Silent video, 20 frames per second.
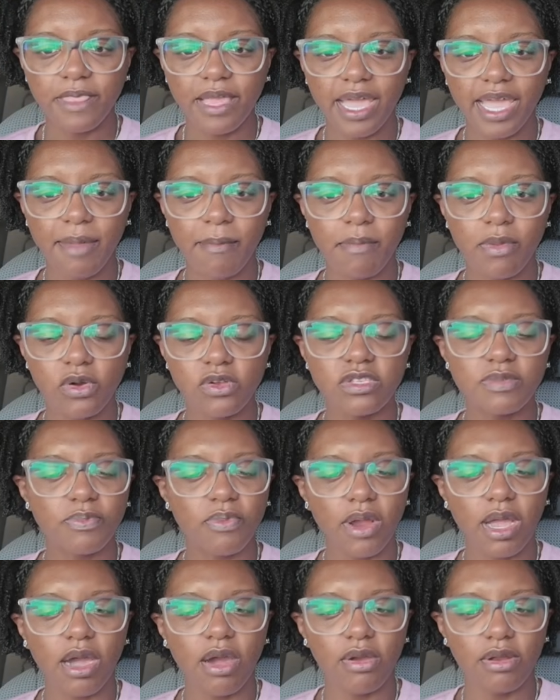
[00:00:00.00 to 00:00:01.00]
I am most
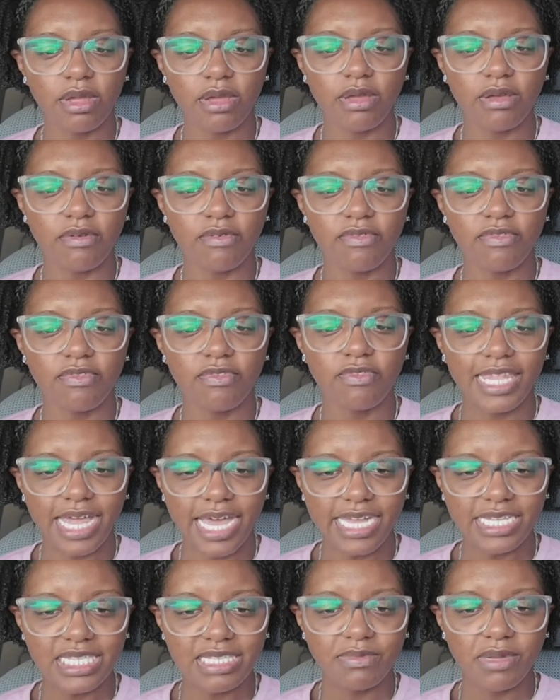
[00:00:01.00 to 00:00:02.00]
proud of
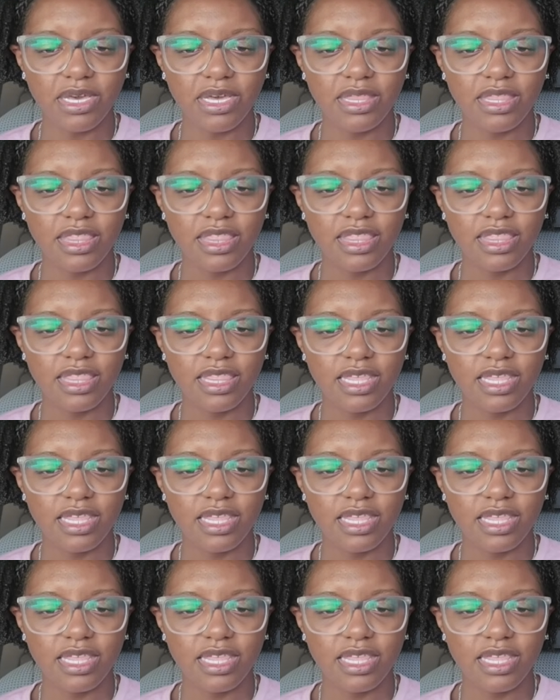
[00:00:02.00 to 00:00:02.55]
last month.